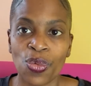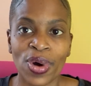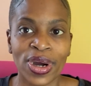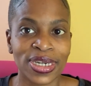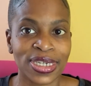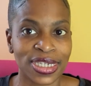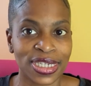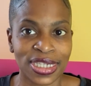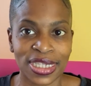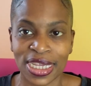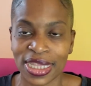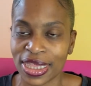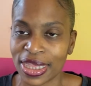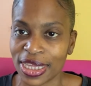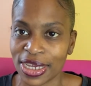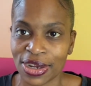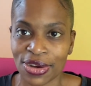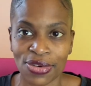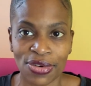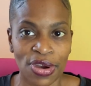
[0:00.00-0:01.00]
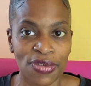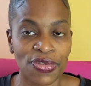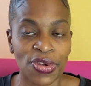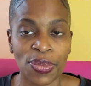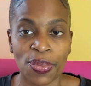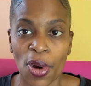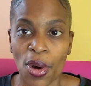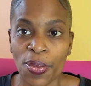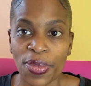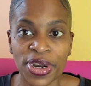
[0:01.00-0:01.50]
want to sit there every
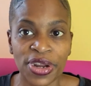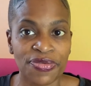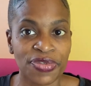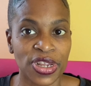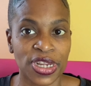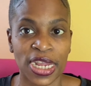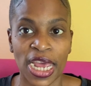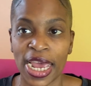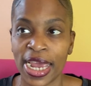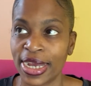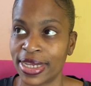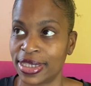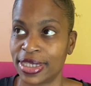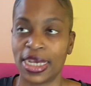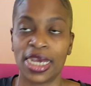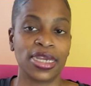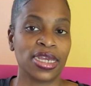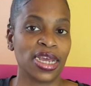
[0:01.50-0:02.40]
moment of the day and say,